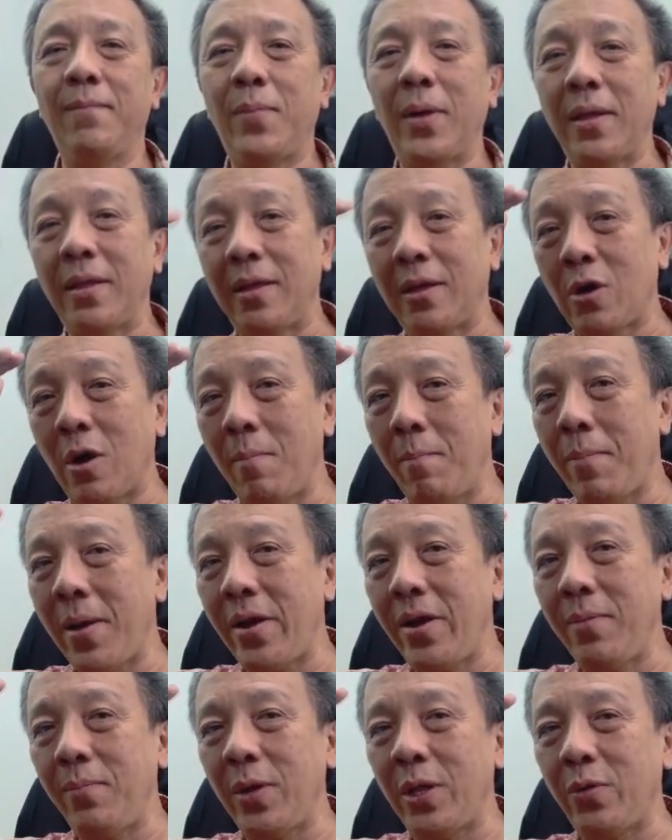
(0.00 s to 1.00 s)
But
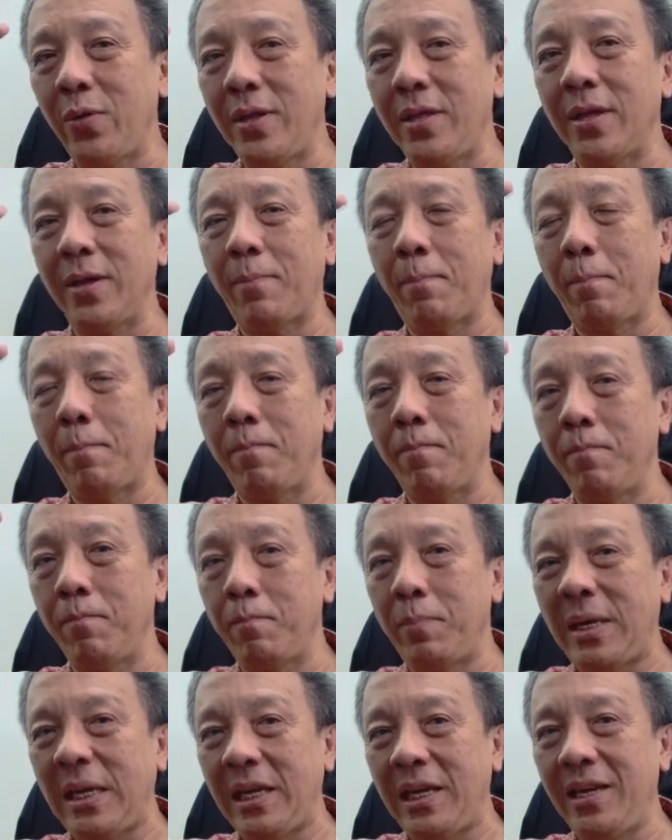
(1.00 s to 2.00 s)
comparing between the
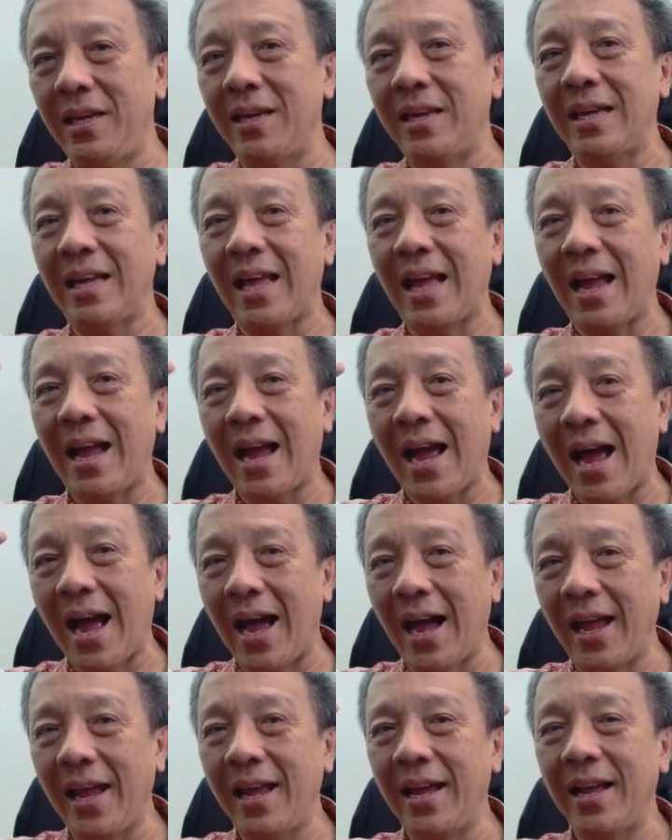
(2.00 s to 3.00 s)
P,
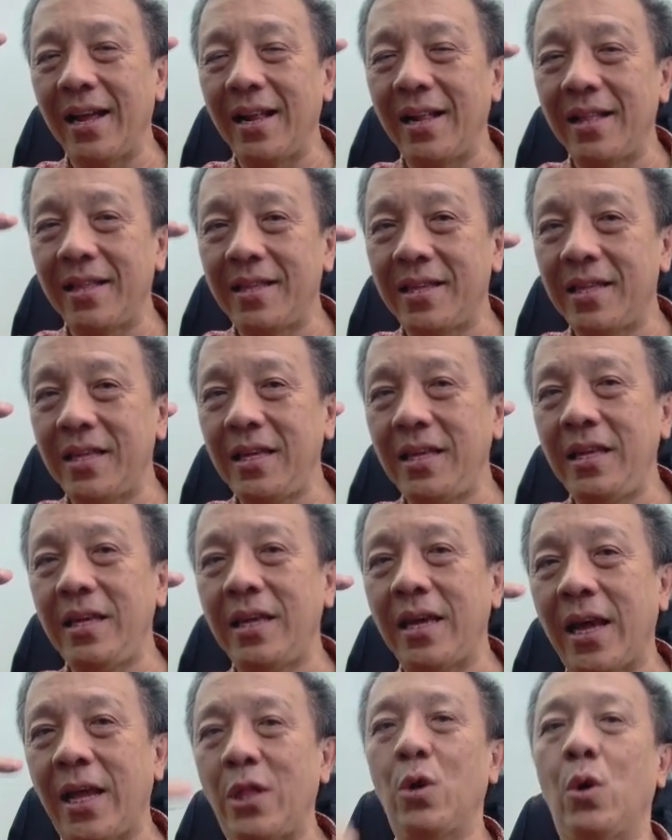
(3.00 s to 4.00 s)
I,
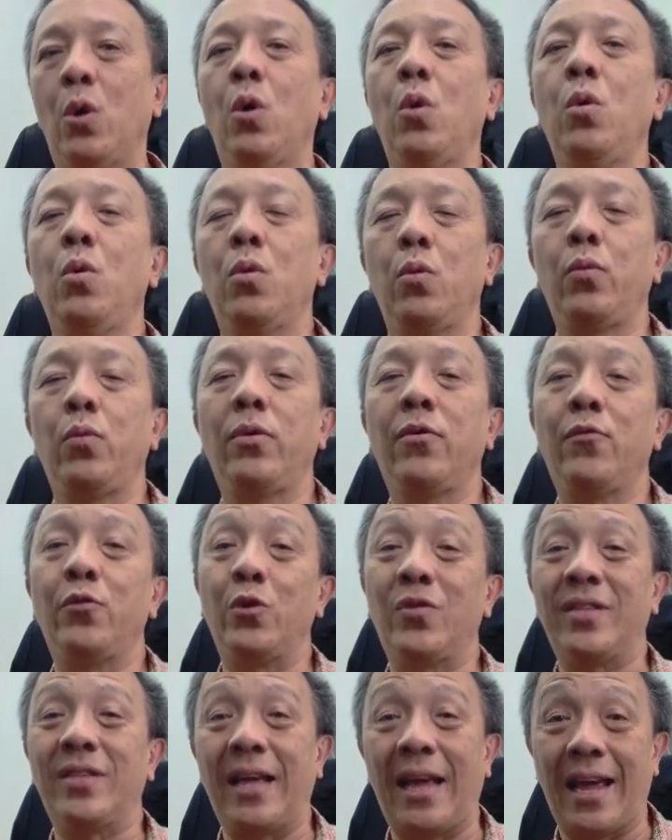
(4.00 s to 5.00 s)
C, and O, we will
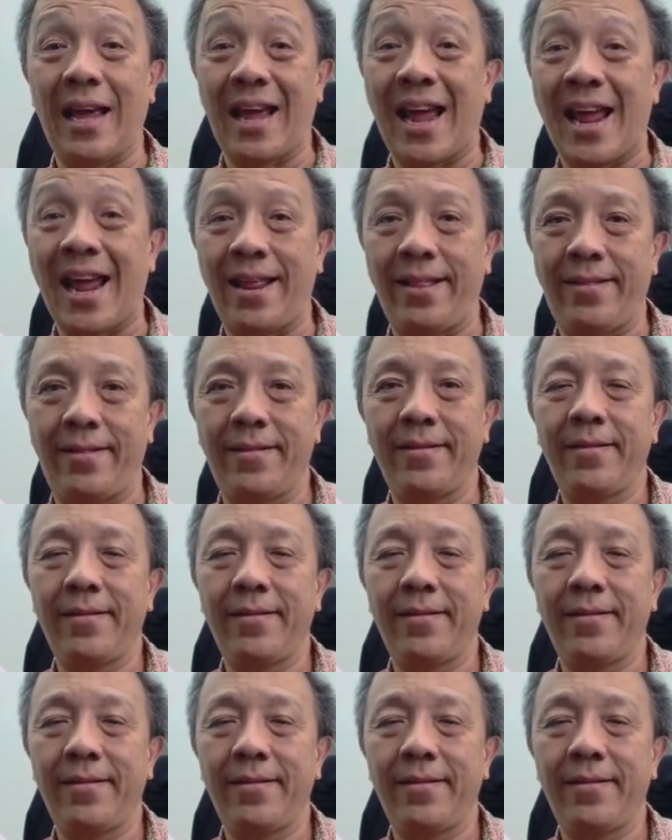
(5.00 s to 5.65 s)
use and.